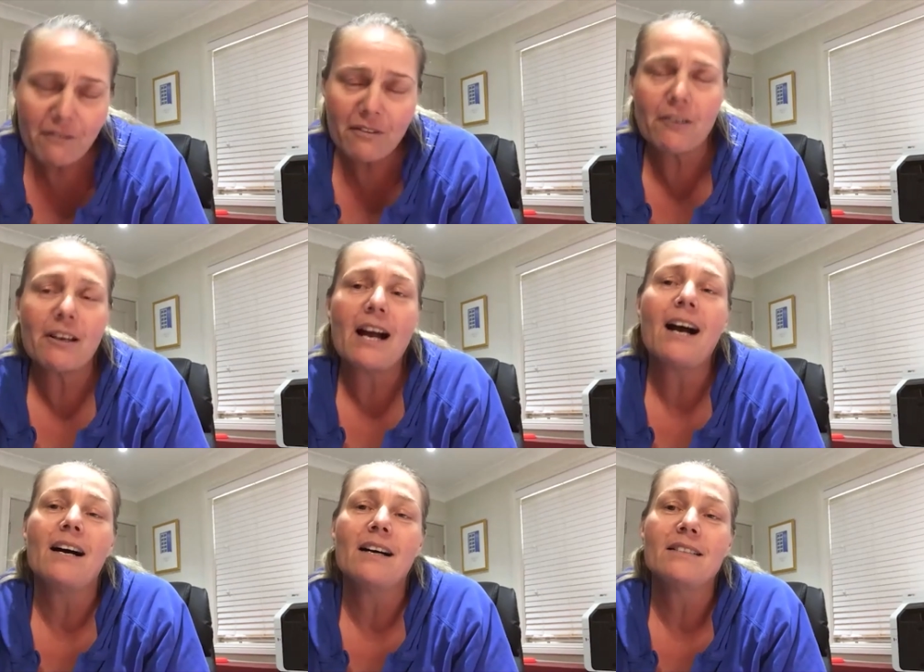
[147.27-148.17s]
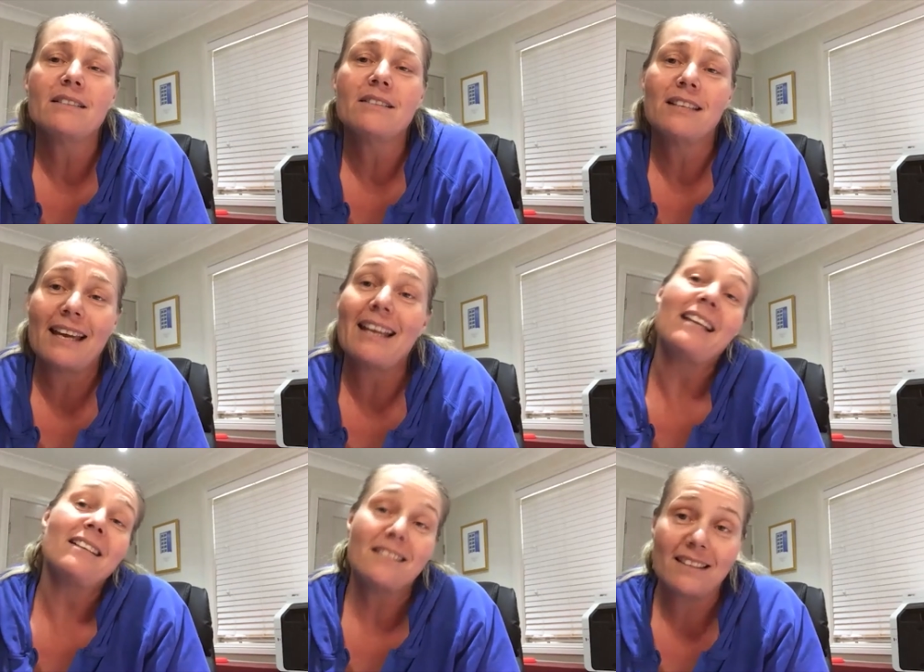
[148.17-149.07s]
very hard to get
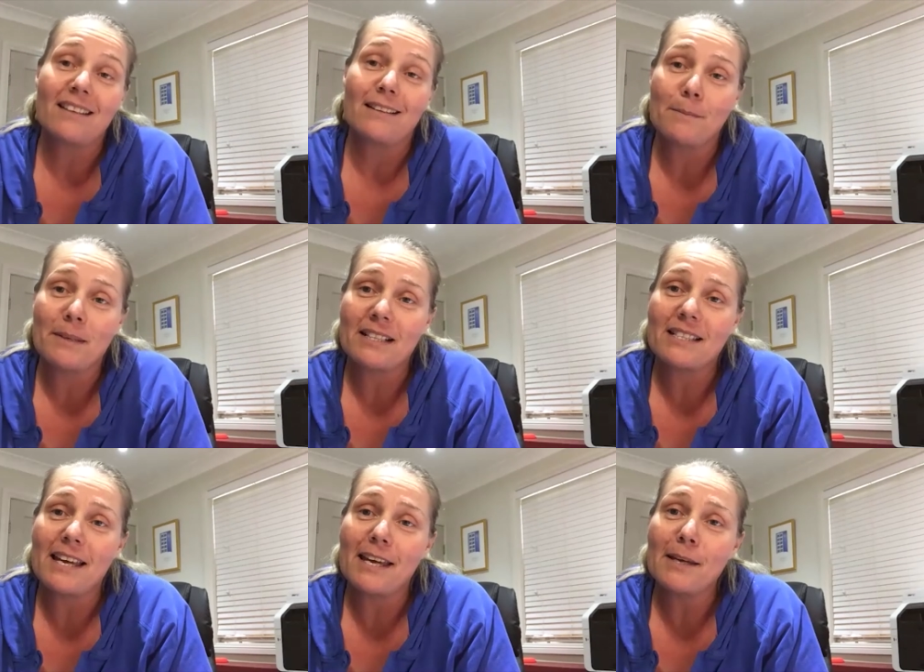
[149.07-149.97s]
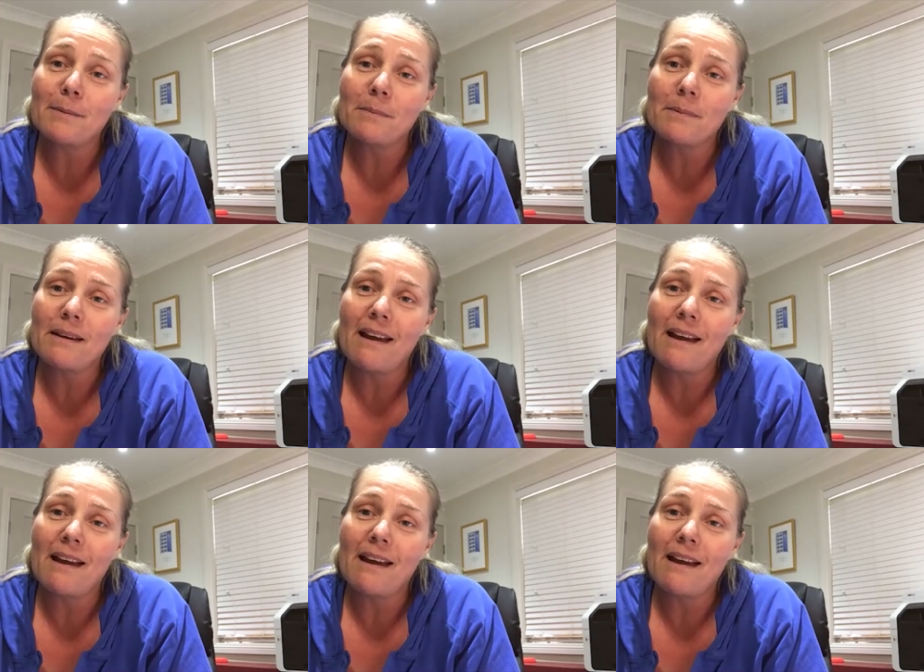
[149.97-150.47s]
into the Olympic team,